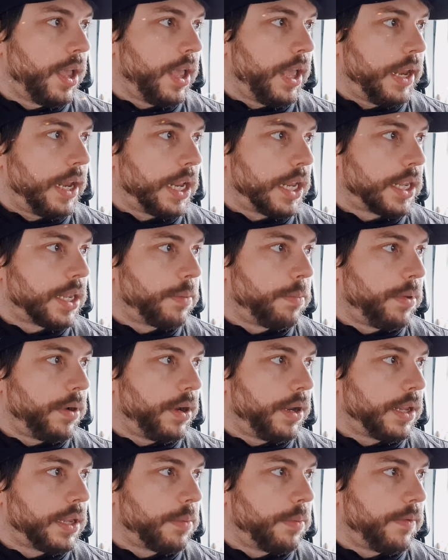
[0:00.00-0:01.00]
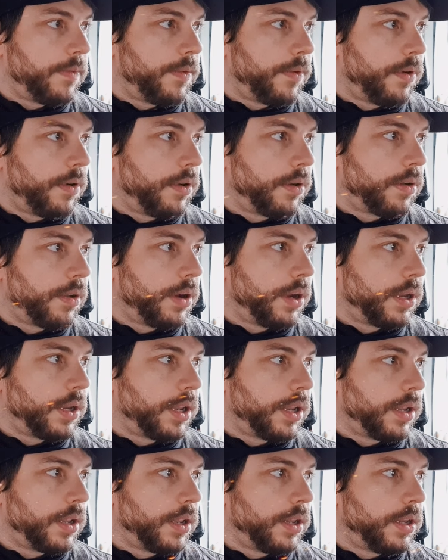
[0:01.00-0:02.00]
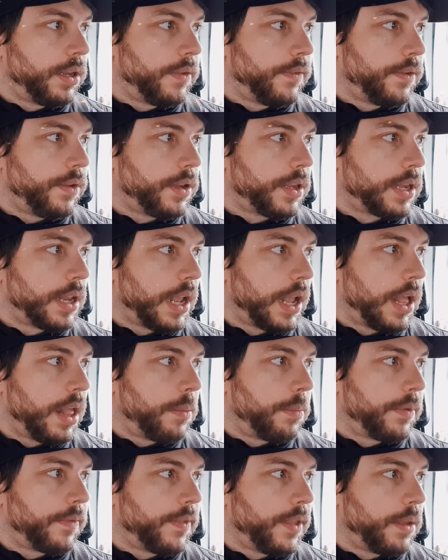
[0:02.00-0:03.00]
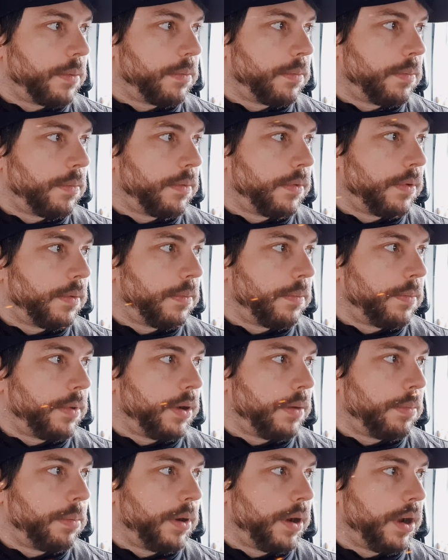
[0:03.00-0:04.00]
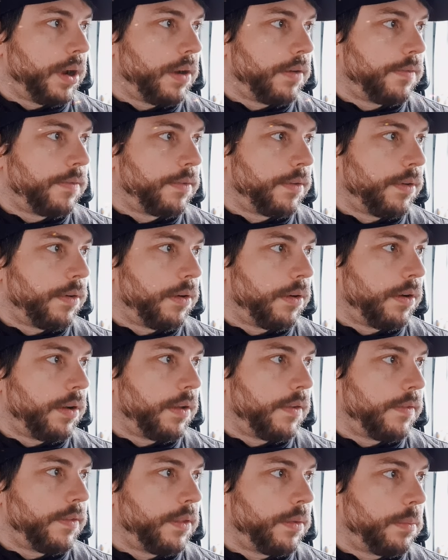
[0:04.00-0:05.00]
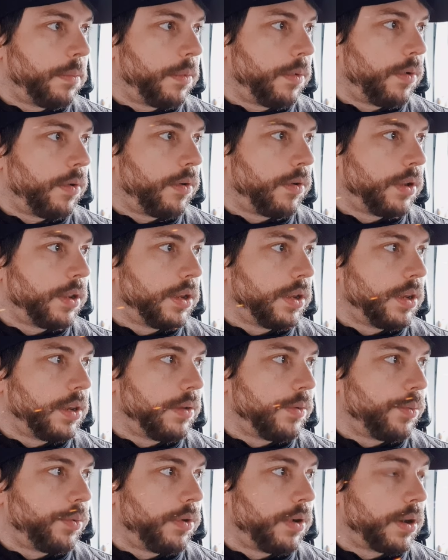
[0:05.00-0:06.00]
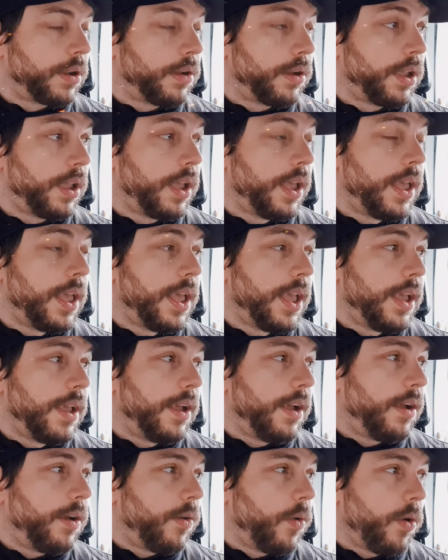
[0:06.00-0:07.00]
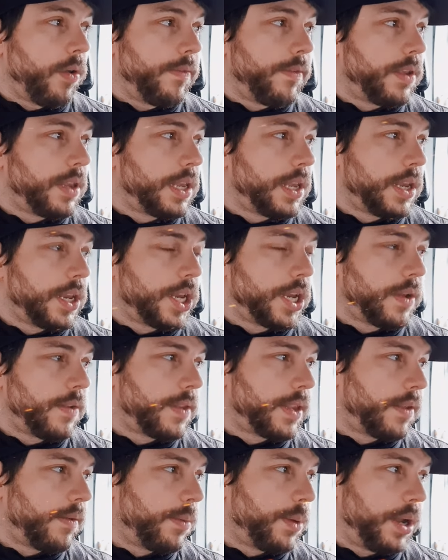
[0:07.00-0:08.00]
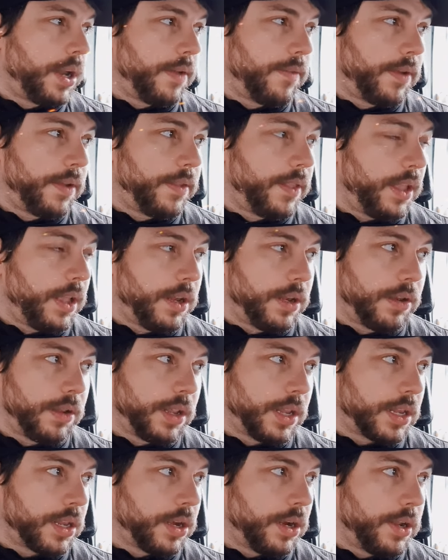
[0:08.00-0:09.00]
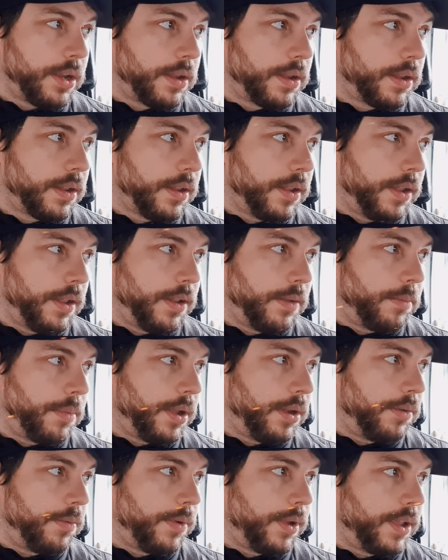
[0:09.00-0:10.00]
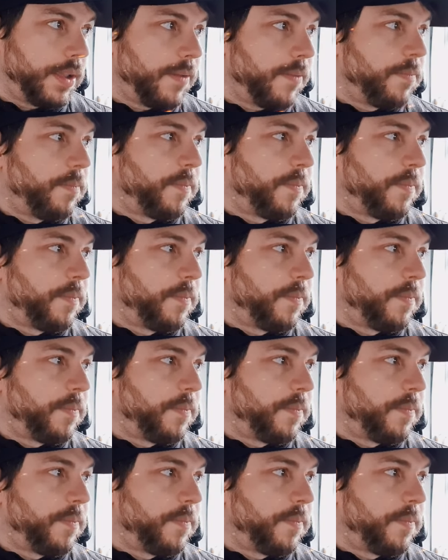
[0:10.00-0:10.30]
and experience before guaranteeing interviews, helping them prepare for the more into work. Okay, all those initiatives or whatever they're doing is great, by the way.